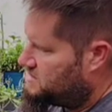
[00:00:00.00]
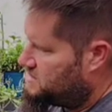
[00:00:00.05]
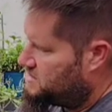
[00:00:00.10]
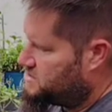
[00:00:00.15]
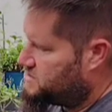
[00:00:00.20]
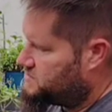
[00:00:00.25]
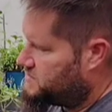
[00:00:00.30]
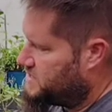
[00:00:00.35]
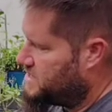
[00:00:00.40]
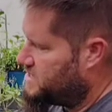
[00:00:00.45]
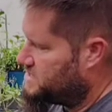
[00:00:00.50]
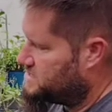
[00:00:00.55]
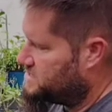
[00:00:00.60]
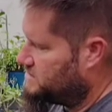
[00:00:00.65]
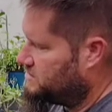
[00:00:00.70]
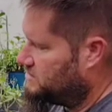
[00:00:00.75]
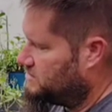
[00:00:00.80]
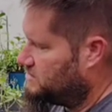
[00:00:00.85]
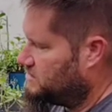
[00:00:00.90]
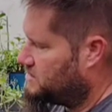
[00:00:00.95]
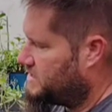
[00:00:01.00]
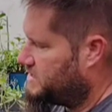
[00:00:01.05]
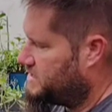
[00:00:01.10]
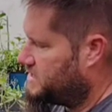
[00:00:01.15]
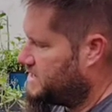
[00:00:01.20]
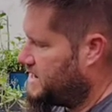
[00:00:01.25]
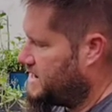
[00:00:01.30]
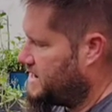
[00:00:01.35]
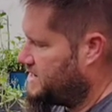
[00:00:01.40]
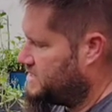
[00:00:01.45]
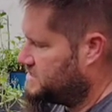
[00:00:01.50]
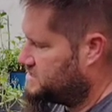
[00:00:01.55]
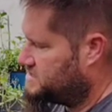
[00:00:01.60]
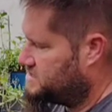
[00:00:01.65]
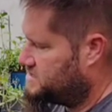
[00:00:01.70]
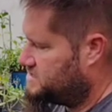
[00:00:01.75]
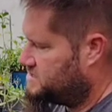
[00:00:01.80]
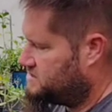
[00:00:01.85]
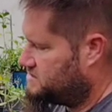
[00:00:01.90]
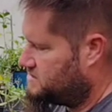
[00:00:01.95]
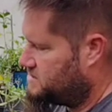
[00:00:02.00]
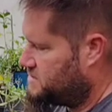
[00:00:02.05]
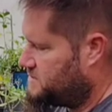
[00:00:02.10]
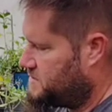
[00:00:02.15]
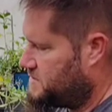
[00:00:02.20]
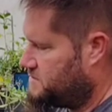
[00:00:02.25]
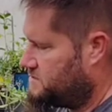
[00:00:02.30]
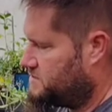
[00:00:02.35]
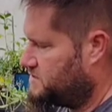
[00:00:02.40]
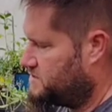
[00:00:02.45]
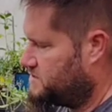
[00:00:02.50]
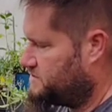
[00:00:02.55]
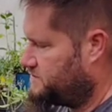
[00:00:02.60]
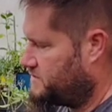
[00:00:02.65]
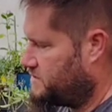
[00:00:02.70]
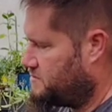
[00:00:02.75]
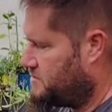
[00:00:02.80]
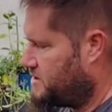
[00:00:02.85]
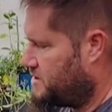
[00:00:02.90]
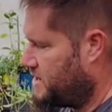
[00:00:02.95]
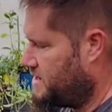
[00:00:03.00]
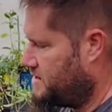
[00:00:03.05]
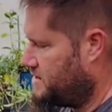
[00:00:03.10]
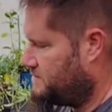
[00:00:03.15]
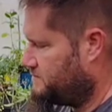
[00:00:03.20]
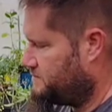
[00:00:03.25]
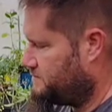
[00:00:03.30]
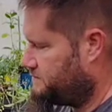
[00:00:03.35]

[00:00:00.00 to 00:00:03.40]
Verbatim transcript: The tree doesn't look like it has too many roots for the pot.